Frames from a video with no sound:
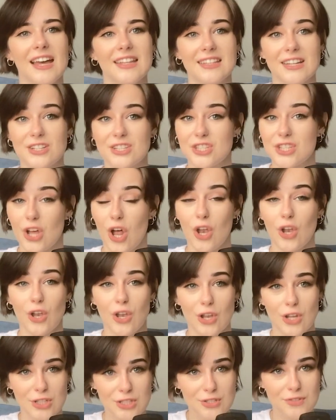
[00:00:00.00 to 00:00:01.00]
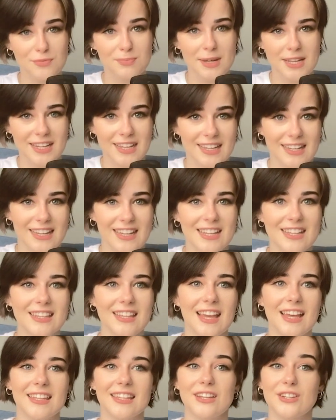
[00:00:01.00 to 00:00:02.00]
There's a lot of money in it,
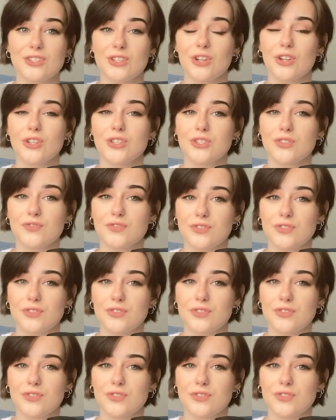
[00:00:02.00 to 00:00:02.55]
and there's lots